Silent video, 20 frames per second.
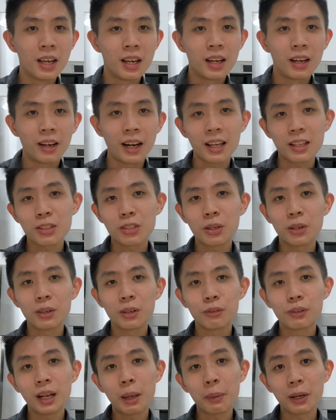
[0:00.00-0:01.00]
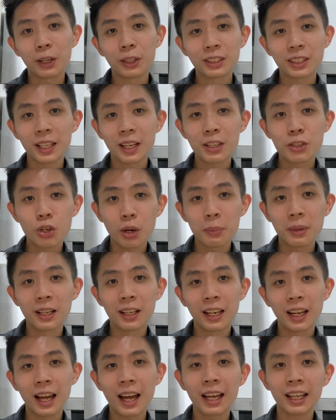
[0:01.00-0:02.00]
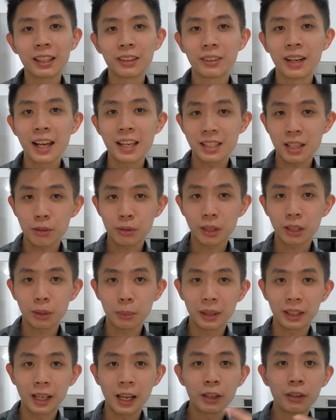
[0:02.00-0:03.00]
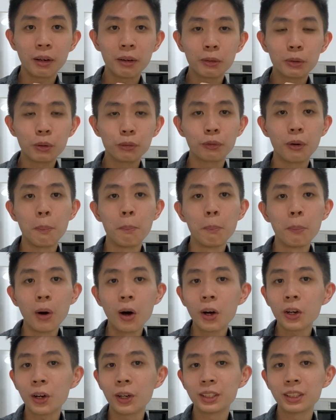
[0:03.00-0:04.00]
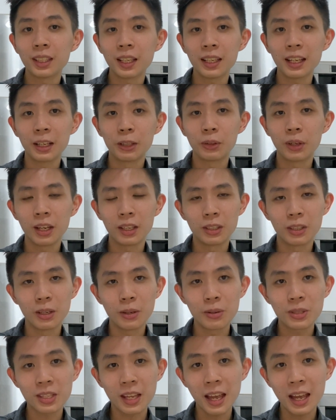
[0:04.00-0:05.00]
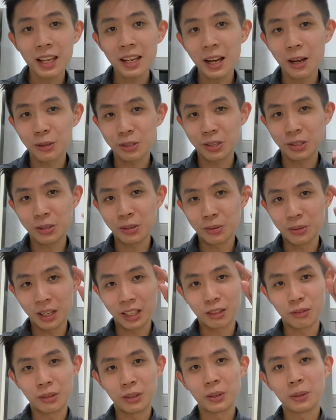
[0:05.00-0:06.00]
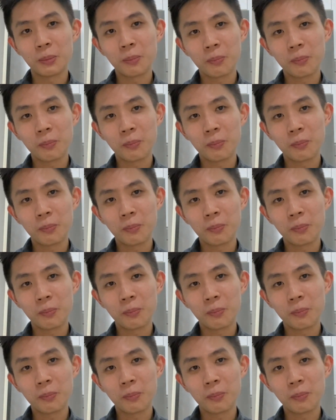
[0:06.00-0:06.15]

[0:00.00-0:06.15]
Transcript: Right, so if you like my content, drop me a like, right? Subscribe to my Telegram group for more content and great deals, and I'll see you next video.